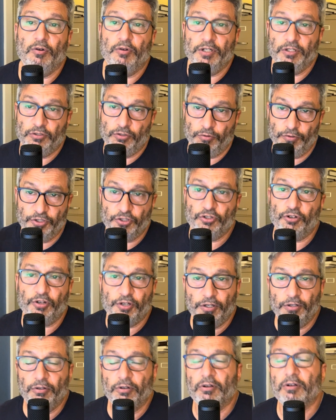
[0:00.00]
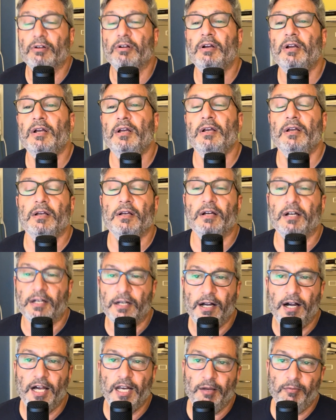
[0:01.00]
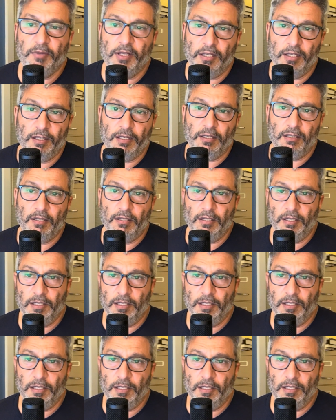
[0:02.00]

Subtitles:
into a circular economy